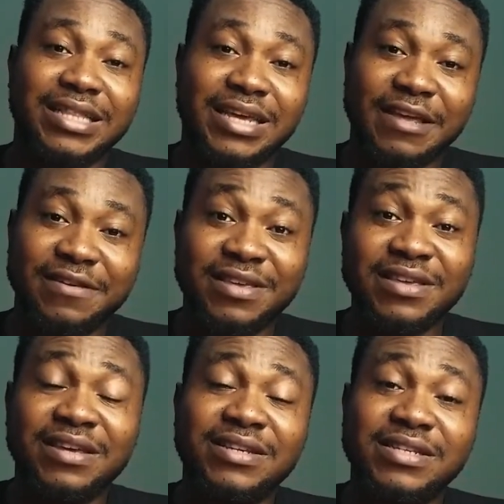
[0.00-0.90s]
the
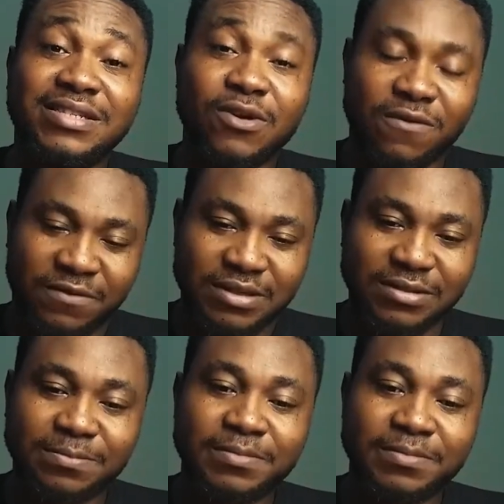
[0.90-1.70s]
EEDC office.